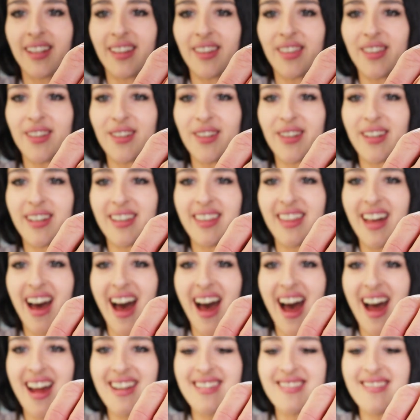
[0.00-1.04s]
Look at
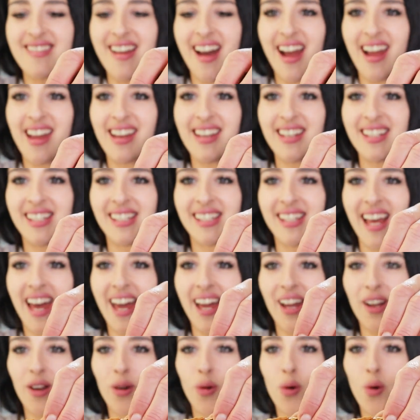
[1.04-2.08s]
that, nice
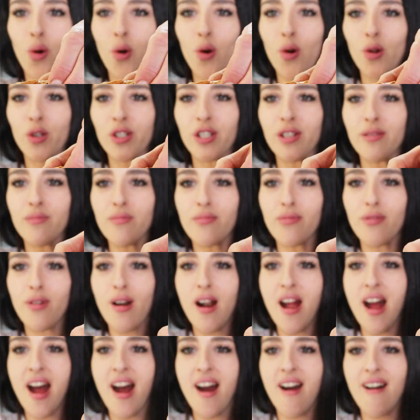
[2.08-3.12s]
and golden
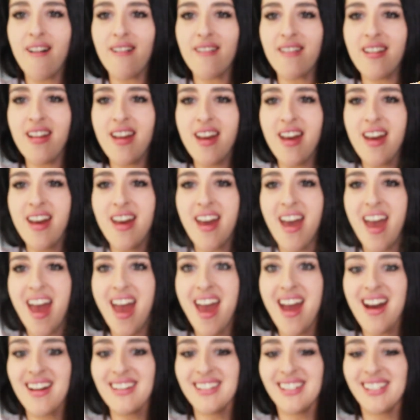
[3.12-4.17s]
brown
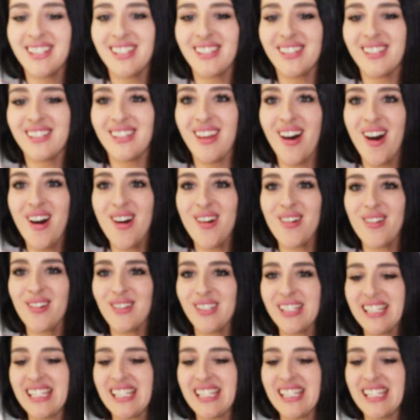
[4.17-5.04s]
and so